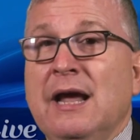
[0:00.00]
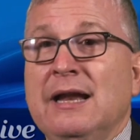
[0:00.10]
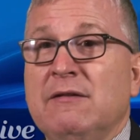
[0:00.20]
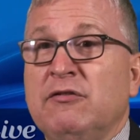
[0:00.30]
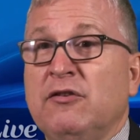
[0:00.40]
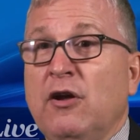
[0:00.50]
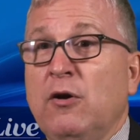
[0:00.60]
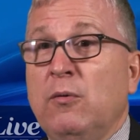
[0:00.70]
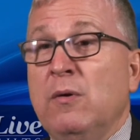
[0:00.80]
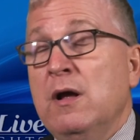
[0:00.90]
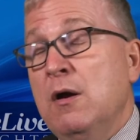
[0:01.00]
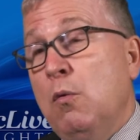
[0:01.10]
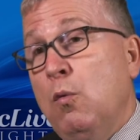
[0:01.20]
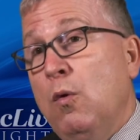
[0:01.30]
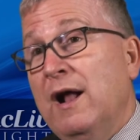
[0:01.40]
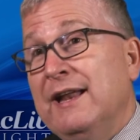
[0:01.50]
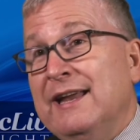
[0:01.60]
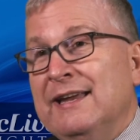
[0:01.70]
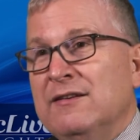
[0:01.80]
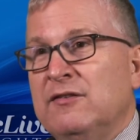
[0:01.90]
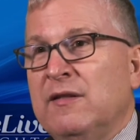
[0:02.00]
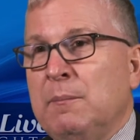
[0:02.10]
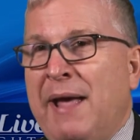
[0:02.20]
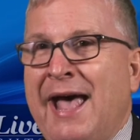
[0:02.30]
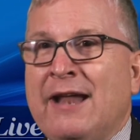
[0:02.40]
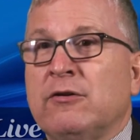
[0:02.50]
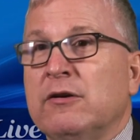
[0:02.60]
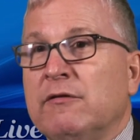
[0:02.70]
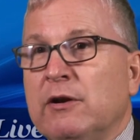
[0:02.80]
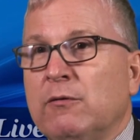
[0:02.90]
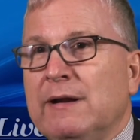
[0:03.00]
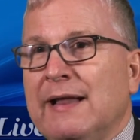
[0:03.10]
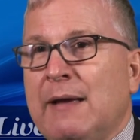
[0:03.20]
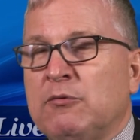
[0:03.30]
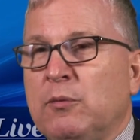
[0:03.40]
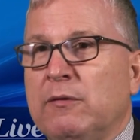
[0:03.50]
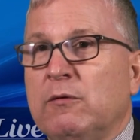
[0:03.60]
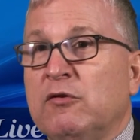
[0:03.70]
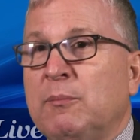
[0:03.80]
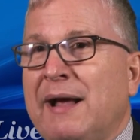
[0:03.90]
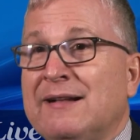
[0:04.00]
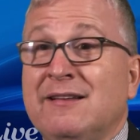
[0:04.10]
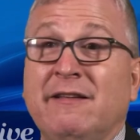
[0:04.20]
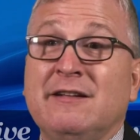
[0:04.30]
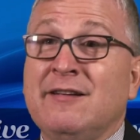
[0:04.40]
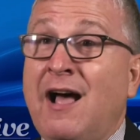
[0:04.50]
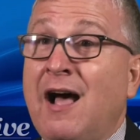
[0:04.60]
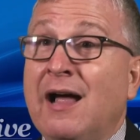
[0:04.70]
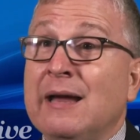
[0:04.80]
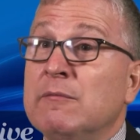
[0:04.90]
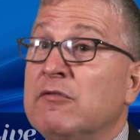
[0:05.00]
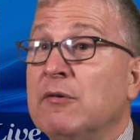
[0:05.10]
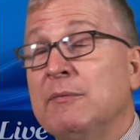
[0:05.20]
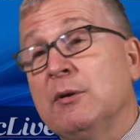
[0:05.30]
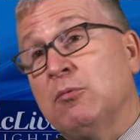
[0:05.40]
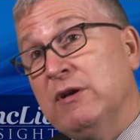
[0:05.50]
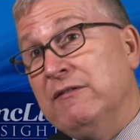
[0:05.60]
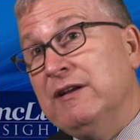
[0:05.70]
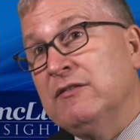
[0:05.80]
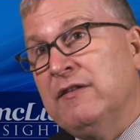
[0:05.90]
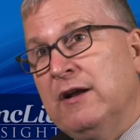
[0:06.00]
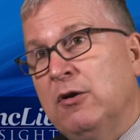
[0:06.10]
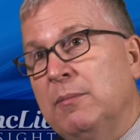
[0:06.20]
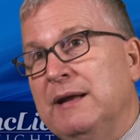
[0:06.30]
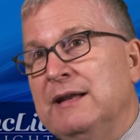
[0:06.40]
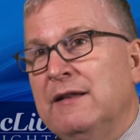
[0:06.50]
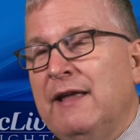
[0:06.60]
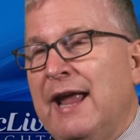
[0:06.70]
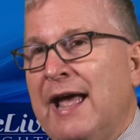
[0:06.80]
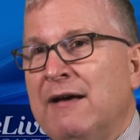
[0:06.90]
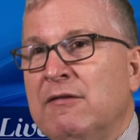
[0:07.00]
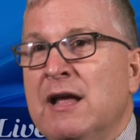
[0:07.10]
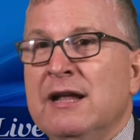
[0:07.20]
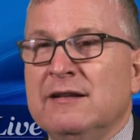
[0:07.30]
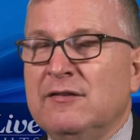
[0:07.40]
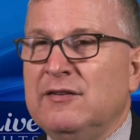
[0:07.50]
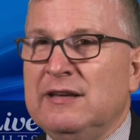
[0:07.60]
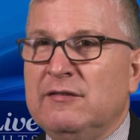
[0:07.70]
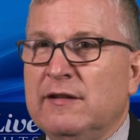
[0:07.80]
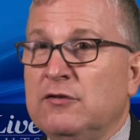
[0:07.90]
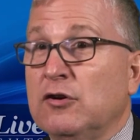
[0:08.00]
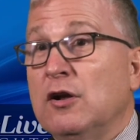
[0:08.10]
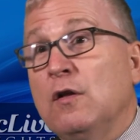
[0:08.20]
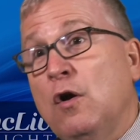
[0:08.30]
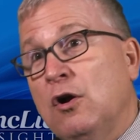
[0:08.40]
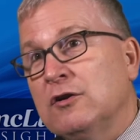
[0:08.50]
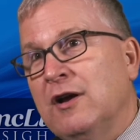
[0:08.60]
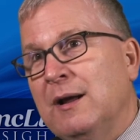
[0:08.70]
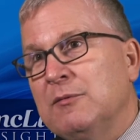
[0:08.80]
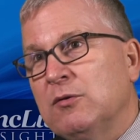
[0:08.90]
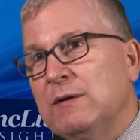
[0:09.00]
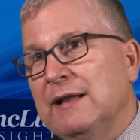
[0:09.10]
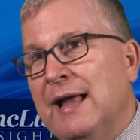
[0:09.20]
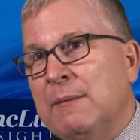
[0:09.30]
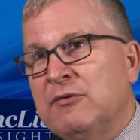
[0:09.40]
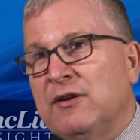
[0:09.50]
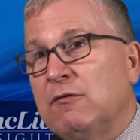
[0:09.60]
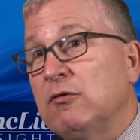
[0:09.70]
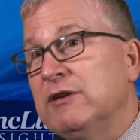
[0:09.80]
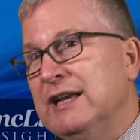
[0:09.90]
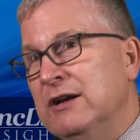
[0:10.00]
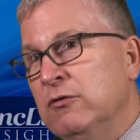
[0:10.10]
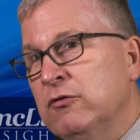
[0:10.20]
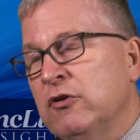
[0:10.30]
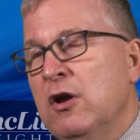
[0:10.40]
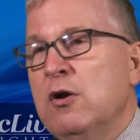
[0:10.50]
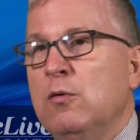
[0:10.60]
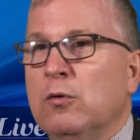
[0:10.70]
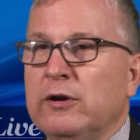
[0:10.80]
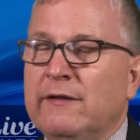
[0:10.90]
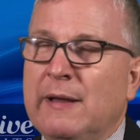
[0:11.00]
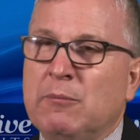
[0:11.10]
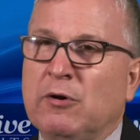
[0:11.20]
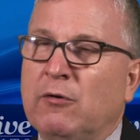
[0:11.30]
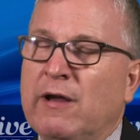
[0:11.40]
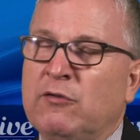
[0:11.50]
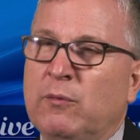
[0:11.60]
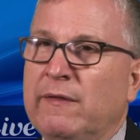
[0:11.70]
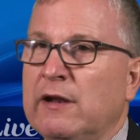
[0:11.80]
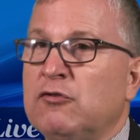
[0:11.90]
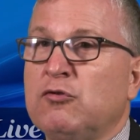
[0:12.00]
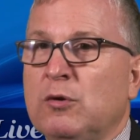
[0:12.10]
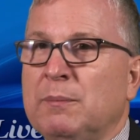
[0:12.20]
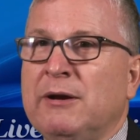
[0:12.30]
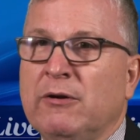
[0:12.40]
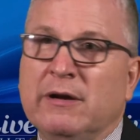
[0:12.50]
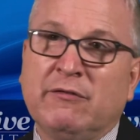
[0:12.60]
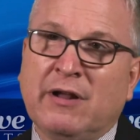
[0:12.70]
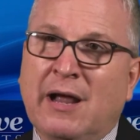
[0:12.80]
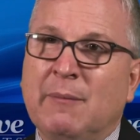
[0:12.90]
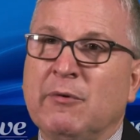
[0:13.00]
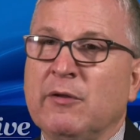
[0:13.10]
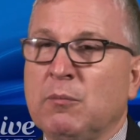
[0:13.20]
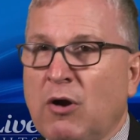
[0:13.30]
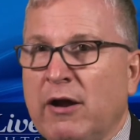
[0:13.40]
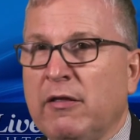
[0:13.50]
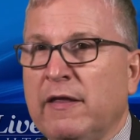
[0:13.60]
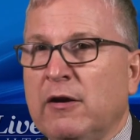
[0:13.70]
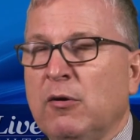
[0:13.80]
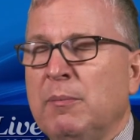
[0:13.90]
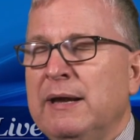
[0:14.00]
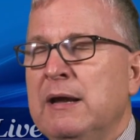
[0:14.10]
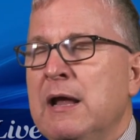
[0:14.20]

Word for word: And if so, what is the pattern of their relapse with respect to the time from their previous therapy? Did they have disease that took a long time to relapse, several years, or did they progress within a short period of time of their prior therapy?